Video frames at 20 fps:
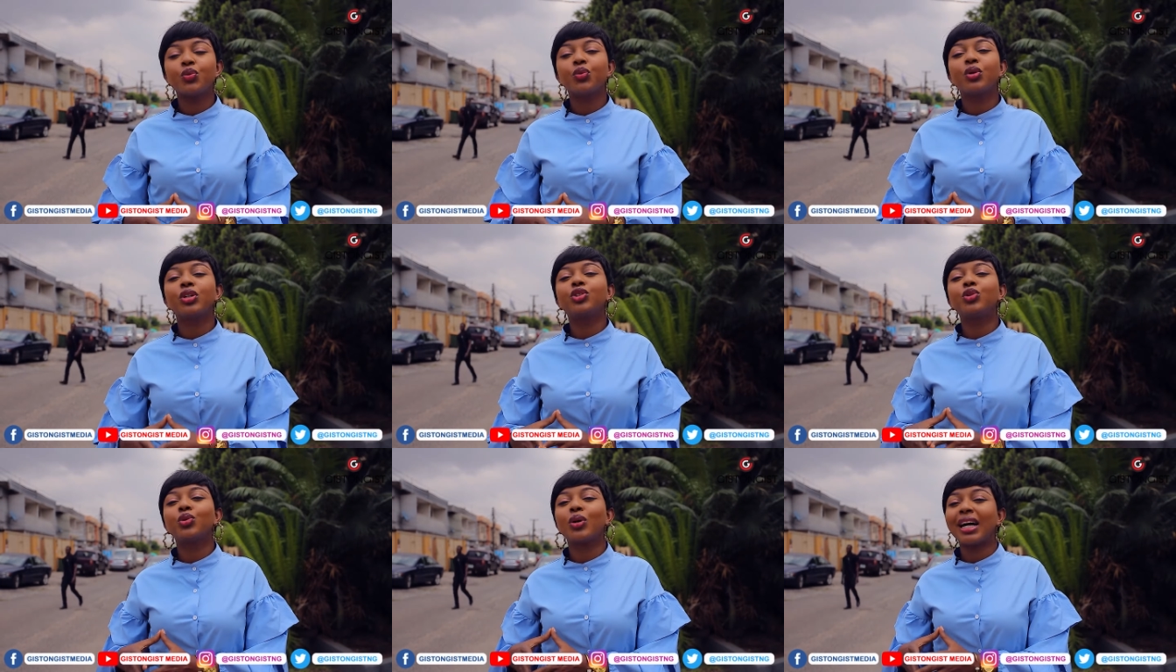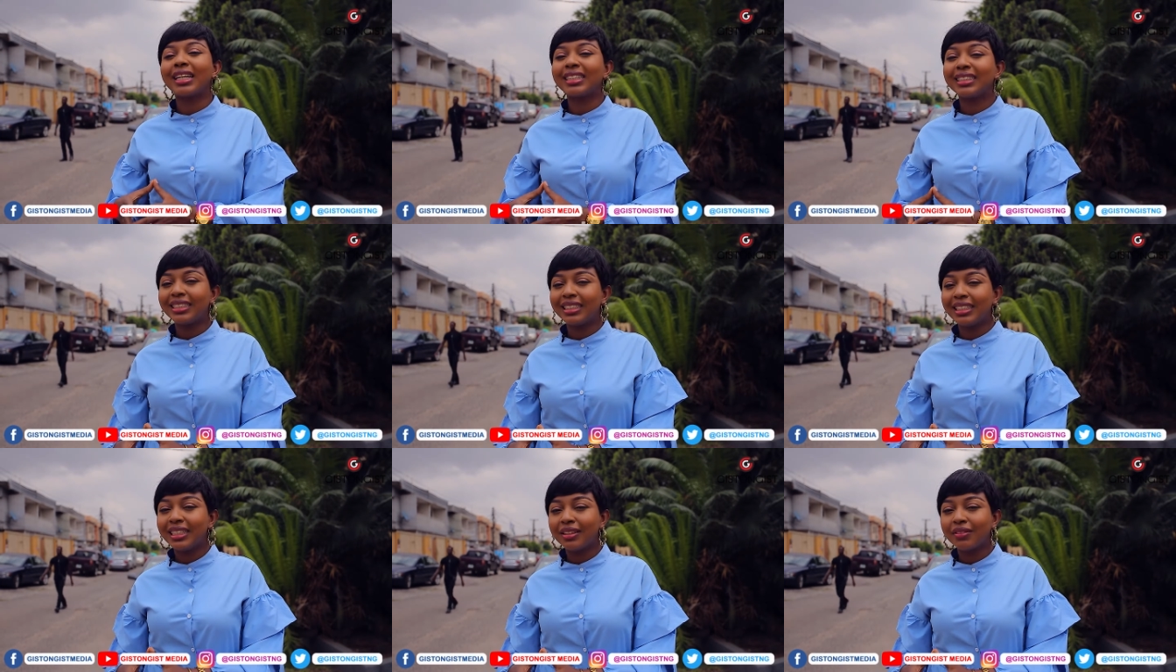you want to
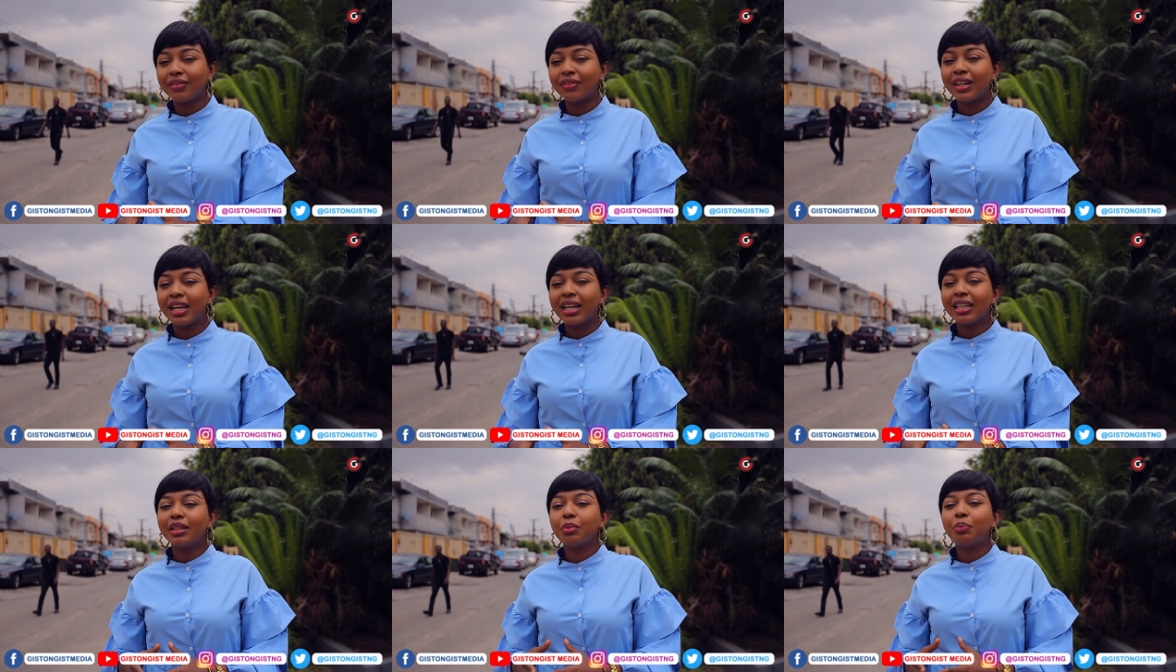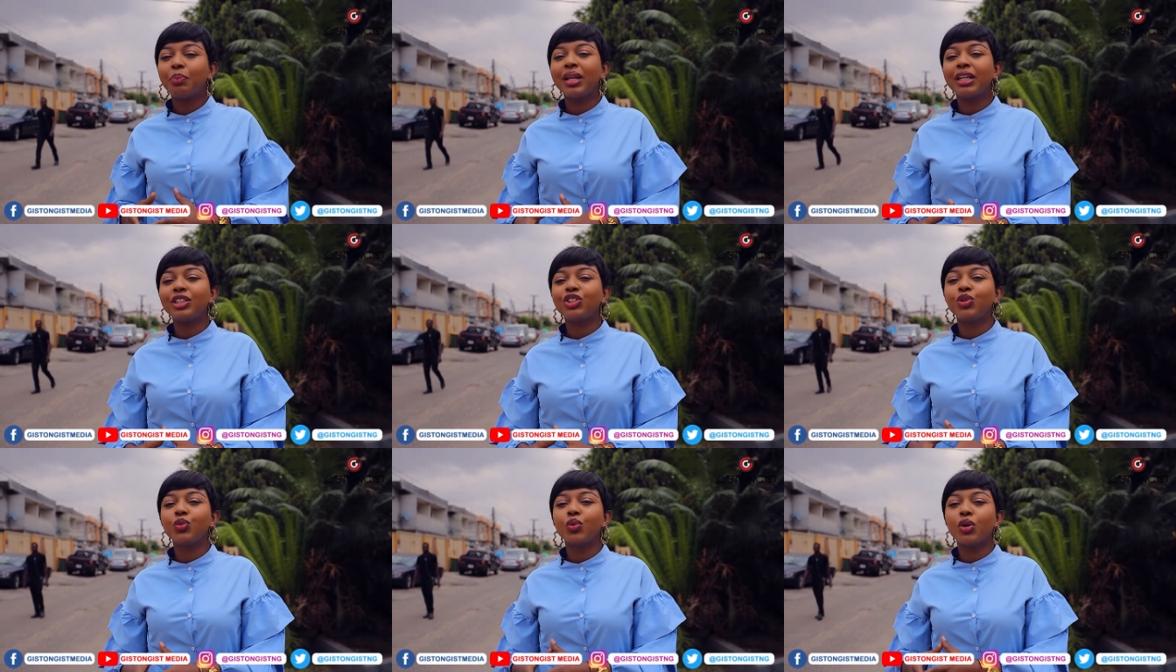achieve, the
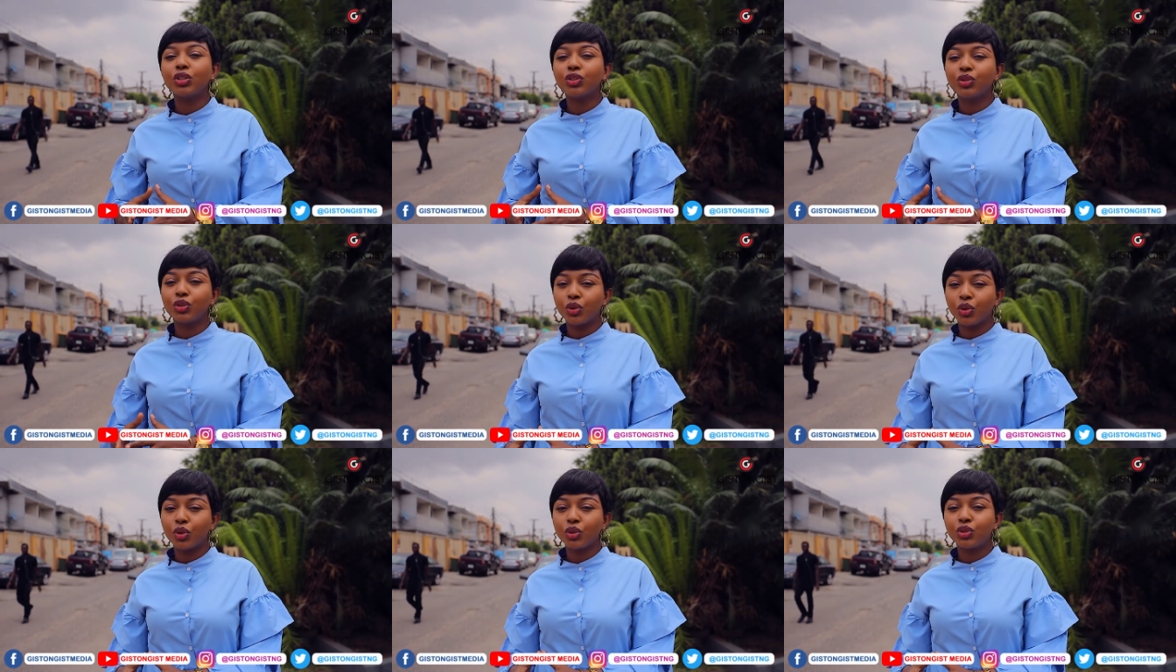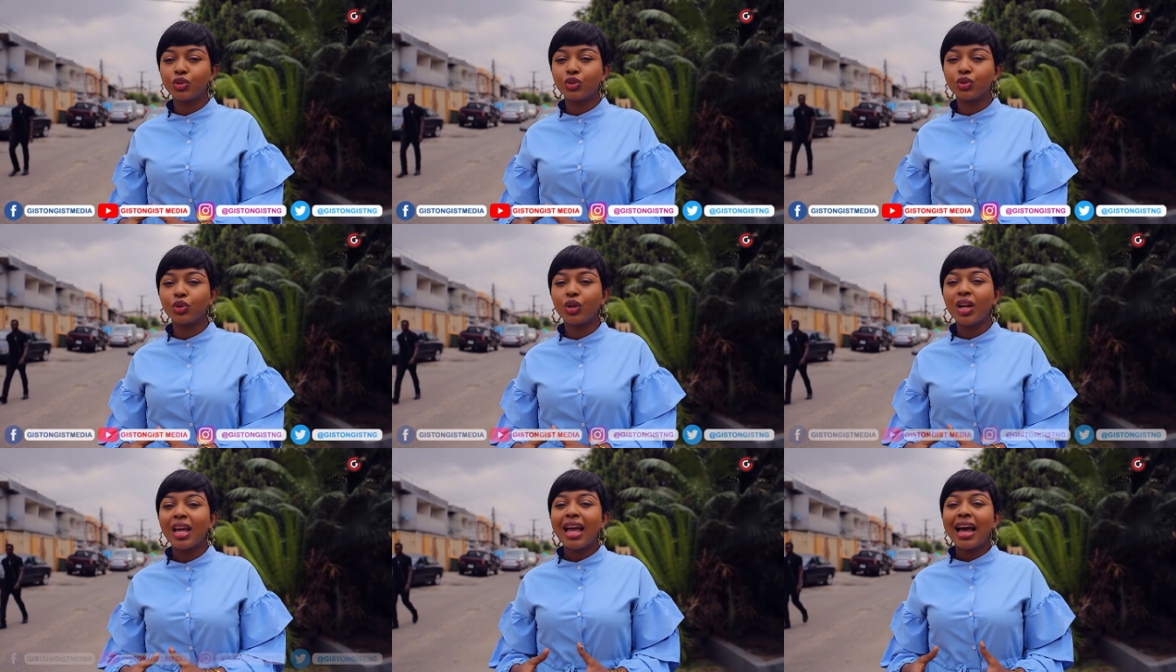place you want to go
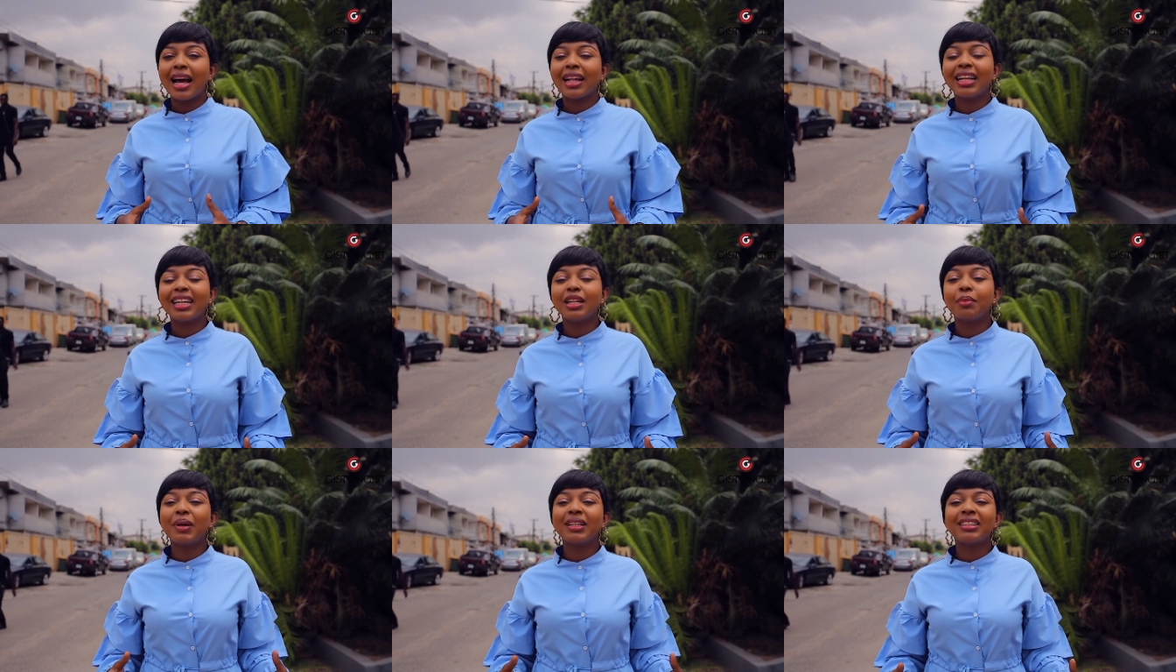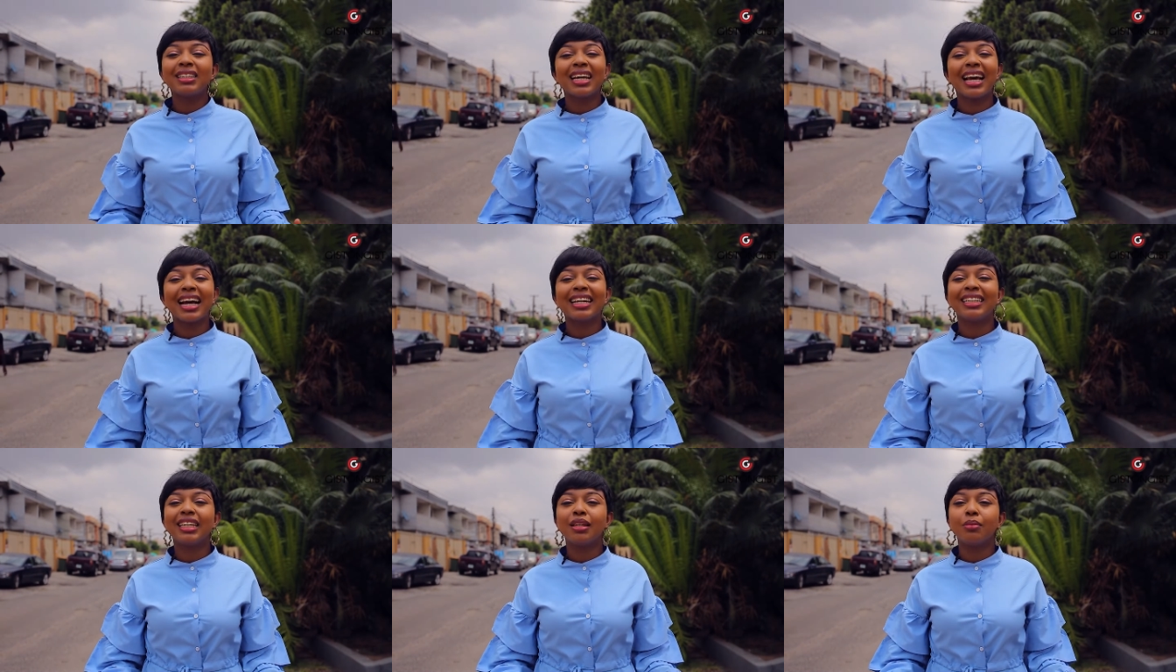to, and then the person
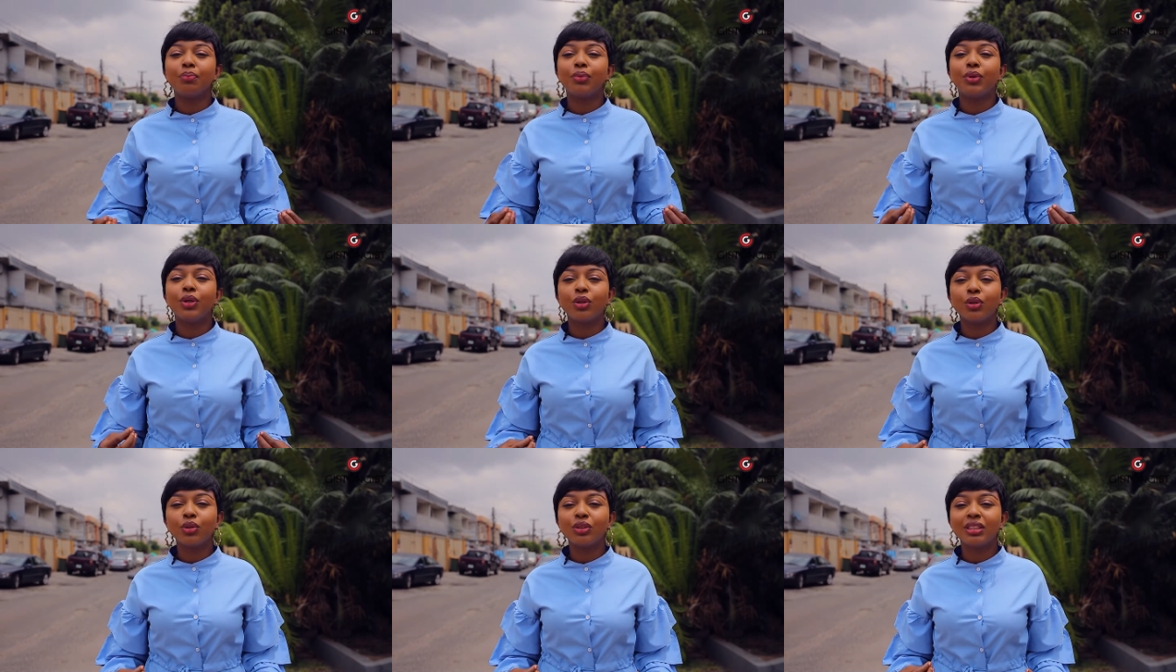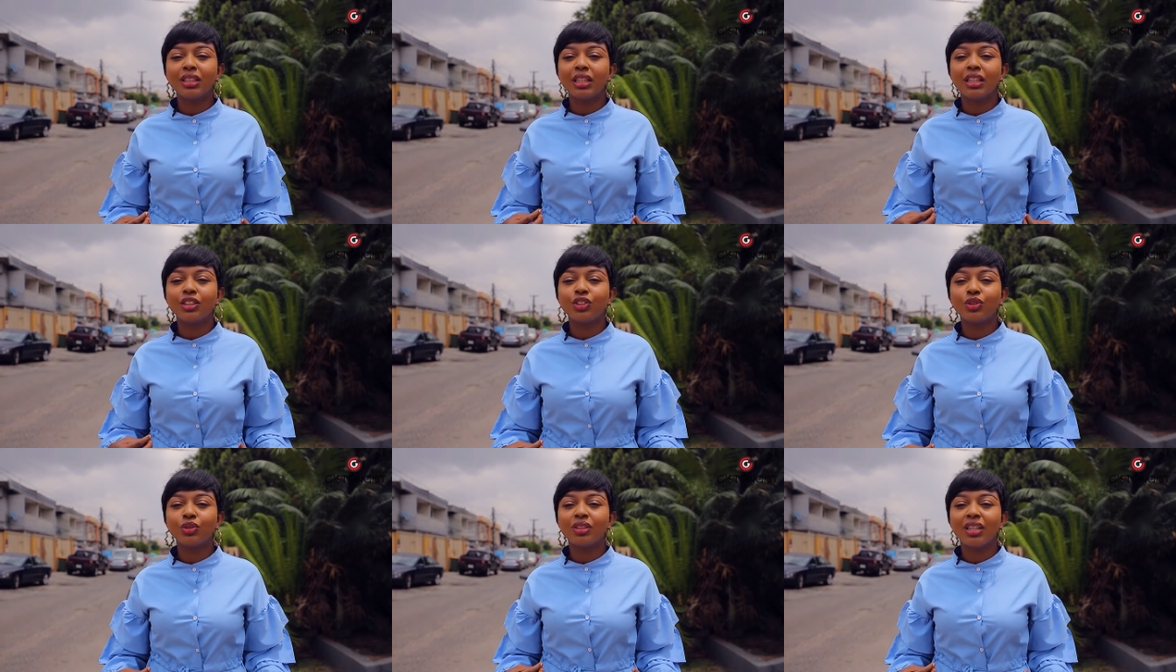can impute
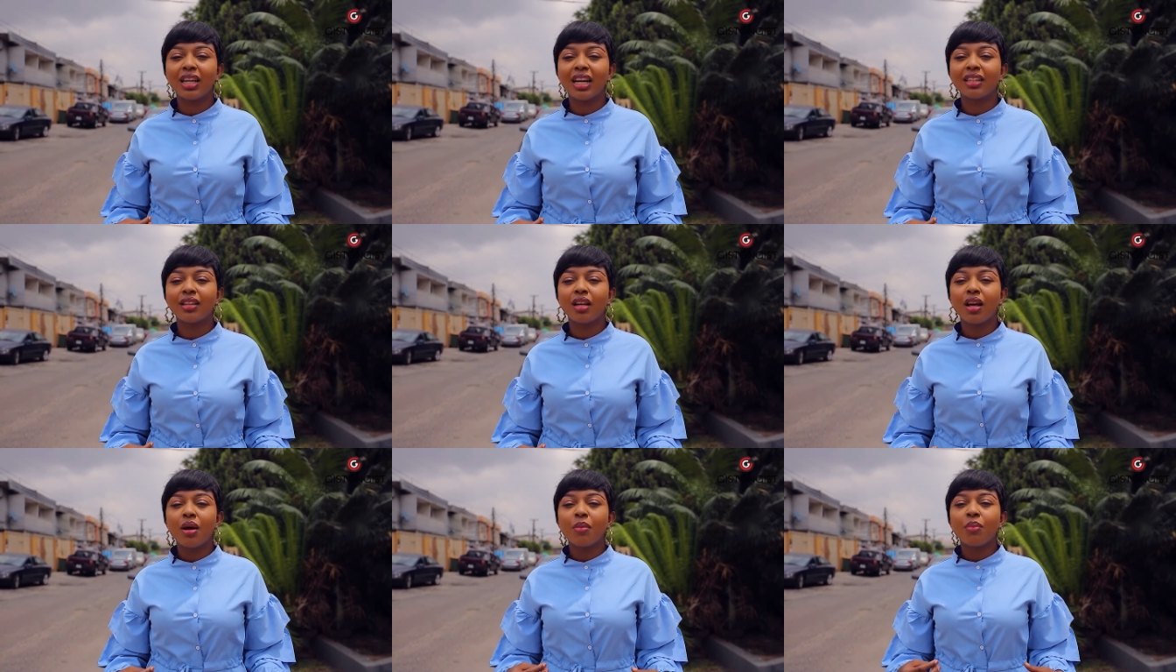into that.